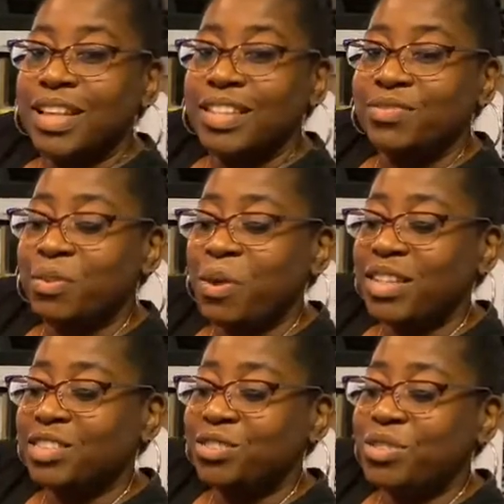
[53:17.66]
Thanks for
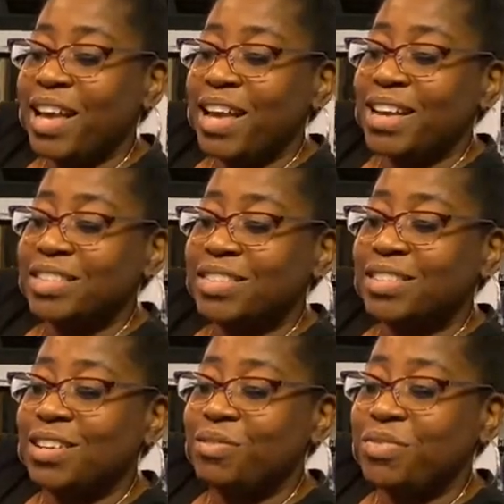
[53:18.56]
watching, you guys.
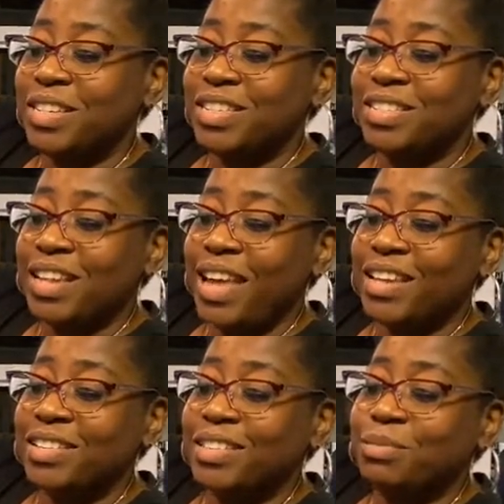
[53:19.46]
Don't forget to
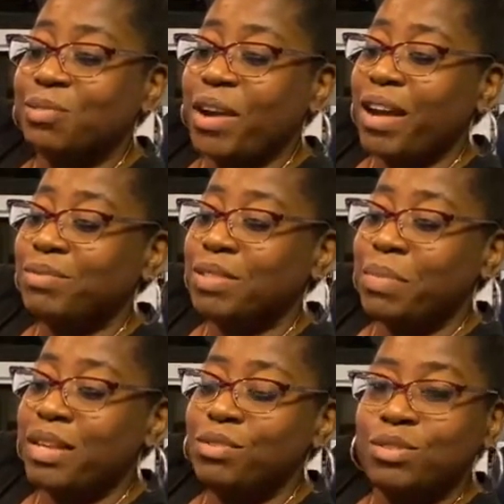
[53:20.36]
like and subscribe to
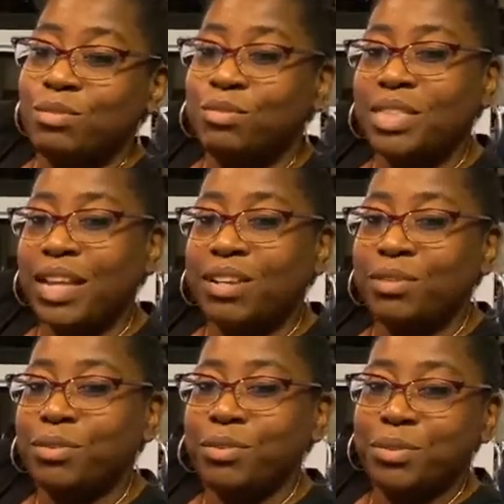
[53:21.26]
my YouTube
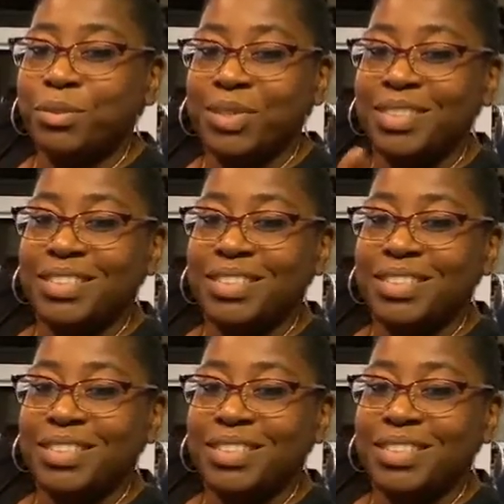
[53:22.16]
channel.